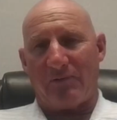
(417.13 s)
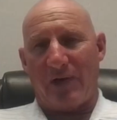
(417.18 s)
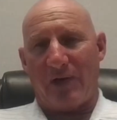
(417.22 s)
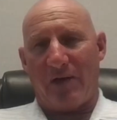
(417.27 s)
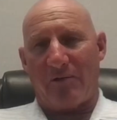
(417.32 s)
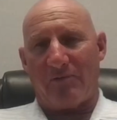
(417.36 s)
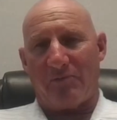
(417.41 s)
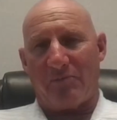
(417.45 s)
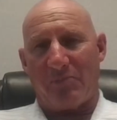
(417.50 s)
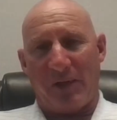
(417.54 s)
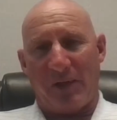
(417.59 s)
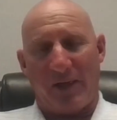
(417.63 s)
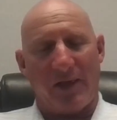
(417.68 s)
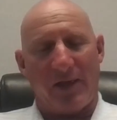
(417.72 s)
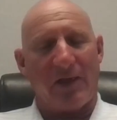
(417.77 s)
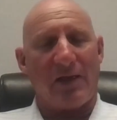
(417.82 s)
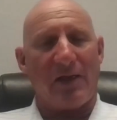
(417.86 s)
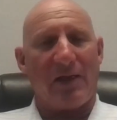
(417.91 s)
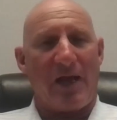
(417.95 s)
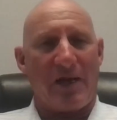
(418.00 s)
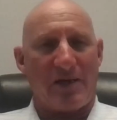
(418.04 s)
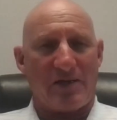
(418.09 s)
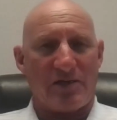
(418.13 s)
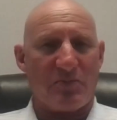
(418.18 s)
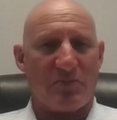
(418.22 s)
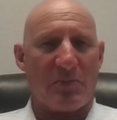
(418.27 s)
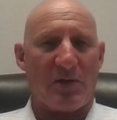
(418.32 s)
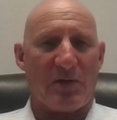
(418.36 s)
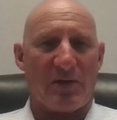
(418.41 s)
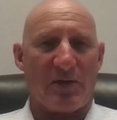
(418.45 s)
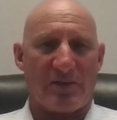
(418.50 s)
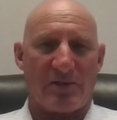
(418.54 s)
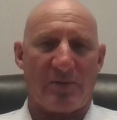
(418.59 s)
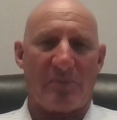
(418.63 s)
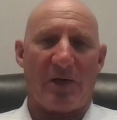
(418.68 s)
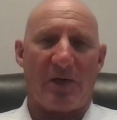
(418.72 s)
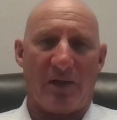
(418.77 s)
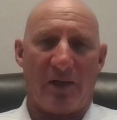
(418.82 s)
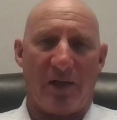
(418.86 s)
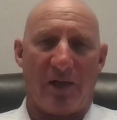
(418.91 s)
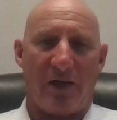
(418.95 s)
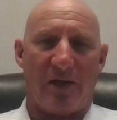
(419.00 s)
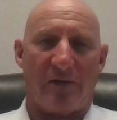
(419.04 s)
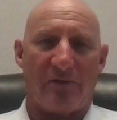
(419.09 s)
I've planted a lot of sprigs in my
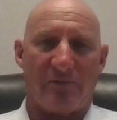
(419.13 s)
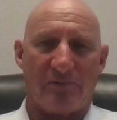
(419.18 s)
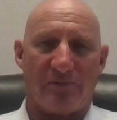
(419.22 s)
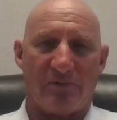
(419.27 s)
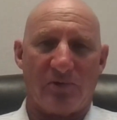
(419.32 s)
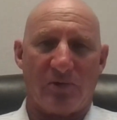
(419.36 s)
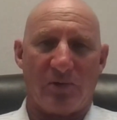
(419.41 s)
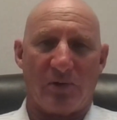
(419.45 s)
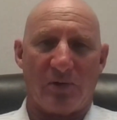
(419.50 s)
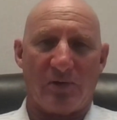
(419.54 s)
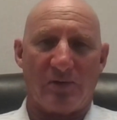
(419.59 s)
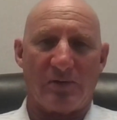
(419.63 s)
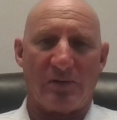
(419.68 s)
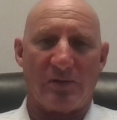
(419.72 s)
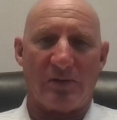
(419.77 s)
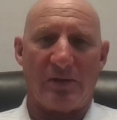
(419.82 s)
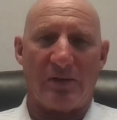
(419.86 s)
life, Jordan,